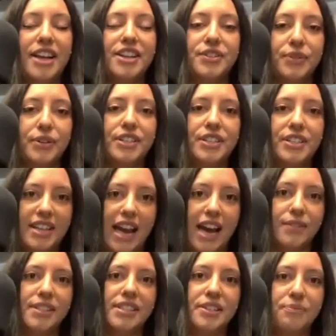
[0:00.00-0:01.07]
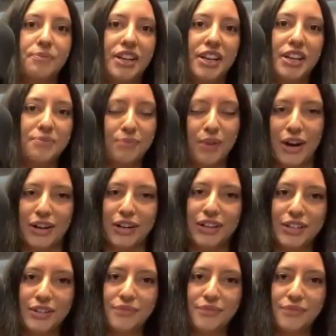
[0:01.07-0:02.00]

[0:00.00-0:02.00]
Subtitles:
at Georgetown's Dominion Park.